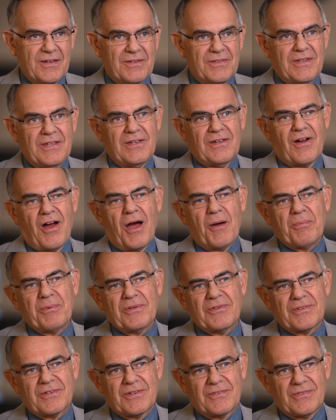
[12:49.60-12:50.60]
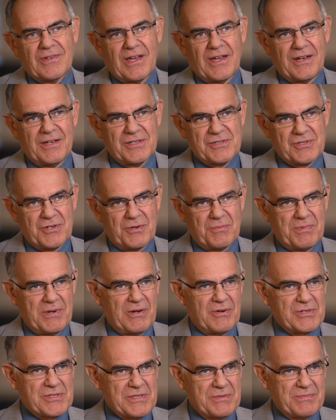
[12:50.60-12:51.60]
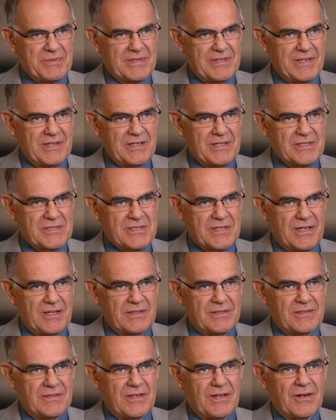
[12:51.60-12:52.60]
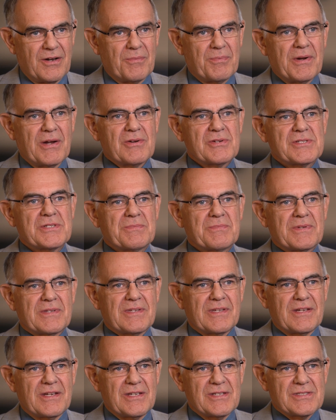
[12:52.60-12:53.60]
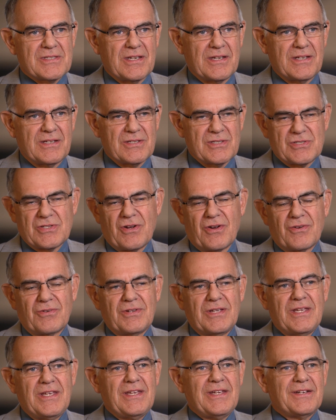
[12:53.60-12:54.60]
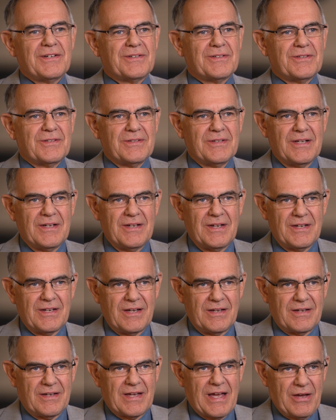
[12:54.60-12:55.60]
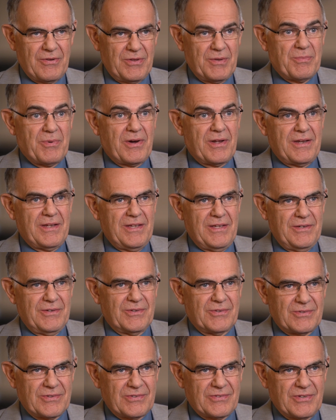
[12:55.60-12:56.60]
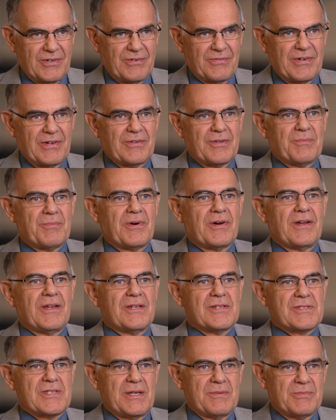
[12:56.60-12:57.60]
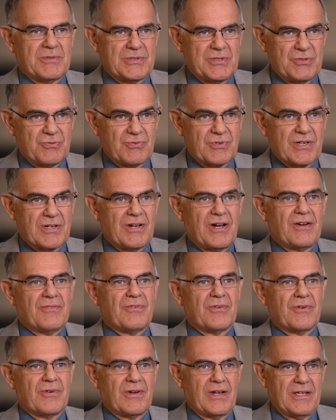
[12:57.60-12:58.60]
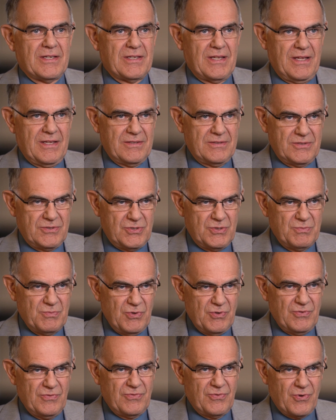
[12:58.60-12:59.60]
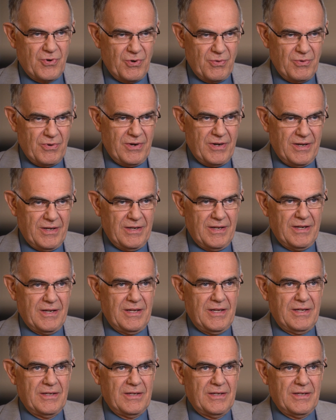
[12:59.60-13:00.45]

The opposite of that is our parasympathetic state. And our parasympathetic state is our how the body heals itself, how the body is able to recover and then to move forward in a